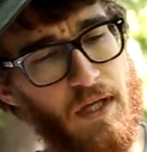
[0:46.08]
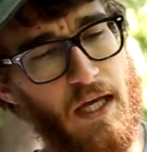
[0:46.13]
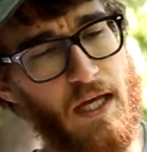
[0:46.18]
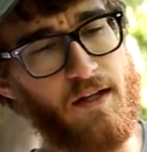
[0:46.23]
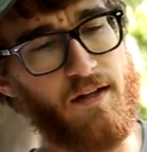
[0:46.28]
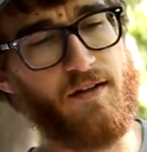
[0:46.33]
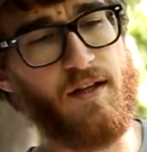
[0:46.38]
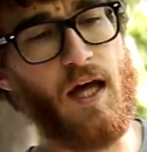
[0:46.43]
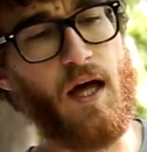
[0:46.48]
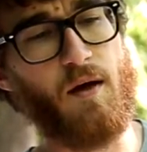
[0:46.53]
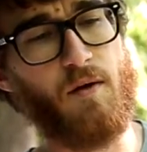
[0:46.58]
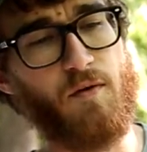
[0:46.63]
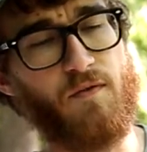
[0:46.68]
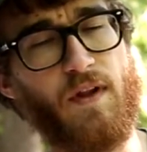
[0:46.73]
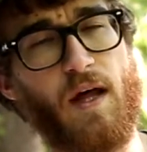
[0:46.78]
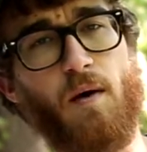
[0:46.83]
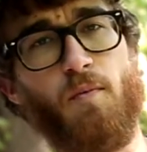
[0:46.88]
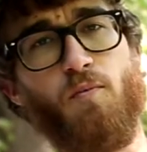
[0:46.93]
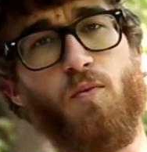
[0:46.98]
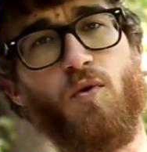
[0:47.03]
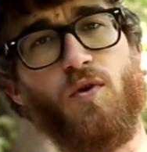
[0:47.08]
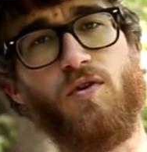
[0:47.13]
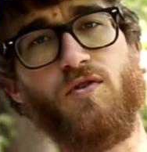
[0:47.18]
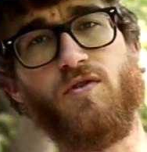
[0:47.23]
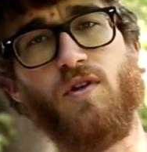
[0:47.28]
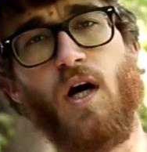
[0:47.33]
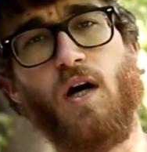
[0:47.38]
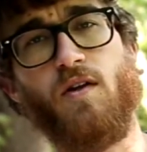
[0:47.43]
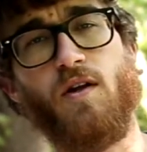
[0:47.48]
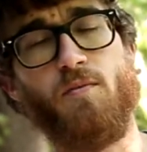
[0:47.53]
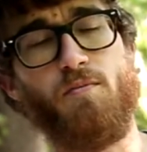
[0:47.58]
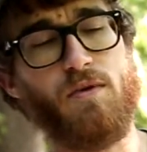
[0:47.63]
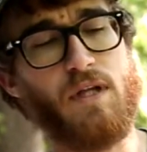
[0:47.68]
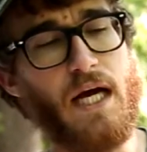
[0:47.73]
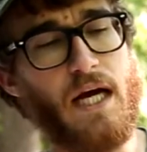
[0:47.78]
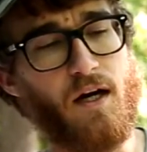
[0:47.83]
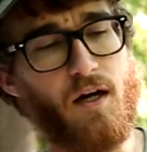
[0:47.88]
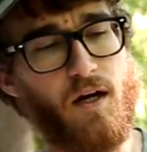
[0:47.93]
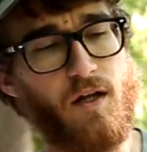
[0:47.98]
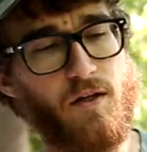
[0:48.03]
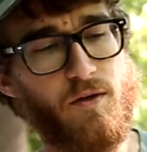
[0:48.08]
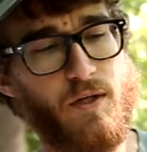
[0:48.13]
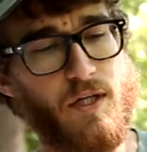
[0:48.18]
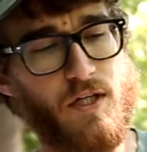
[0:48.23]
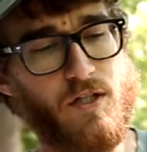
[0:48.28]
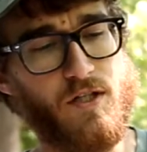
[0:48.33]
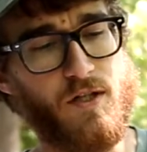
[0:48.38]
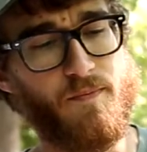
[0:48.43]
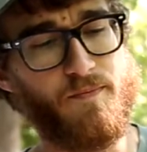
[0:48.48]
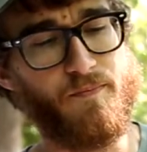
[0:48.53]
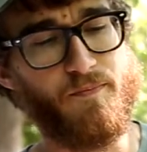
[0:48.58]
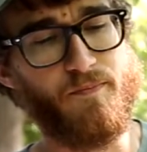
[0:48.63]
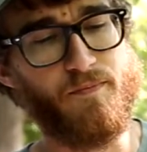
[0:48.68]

into that more solid black coloration.